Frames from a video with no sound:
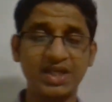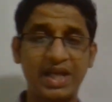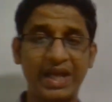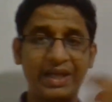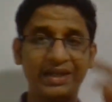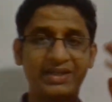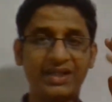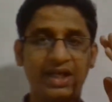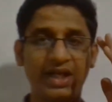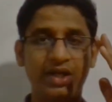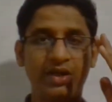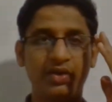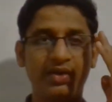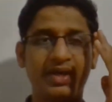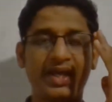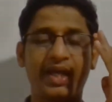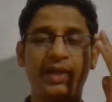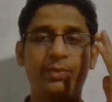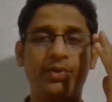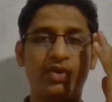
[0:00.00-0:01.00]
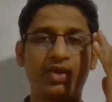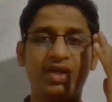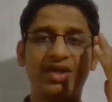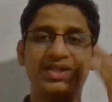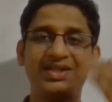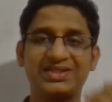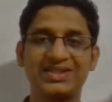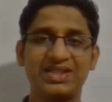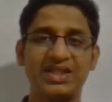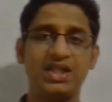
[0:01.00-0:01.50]
Like that, diborane
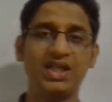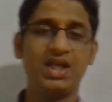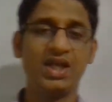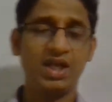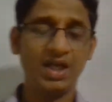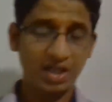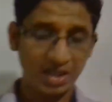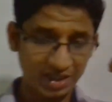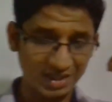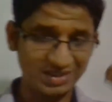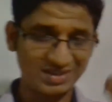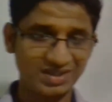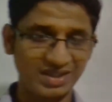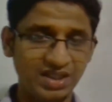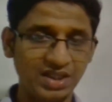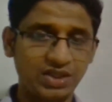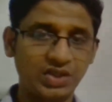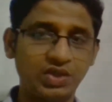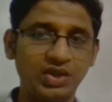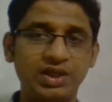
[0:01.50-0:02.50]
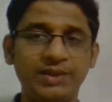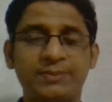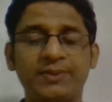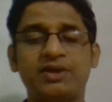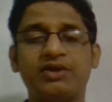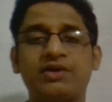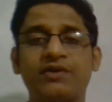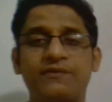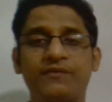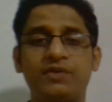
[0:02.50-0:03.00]
is equally
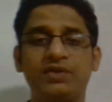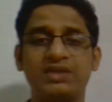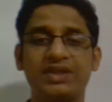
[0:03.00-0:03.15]
powerful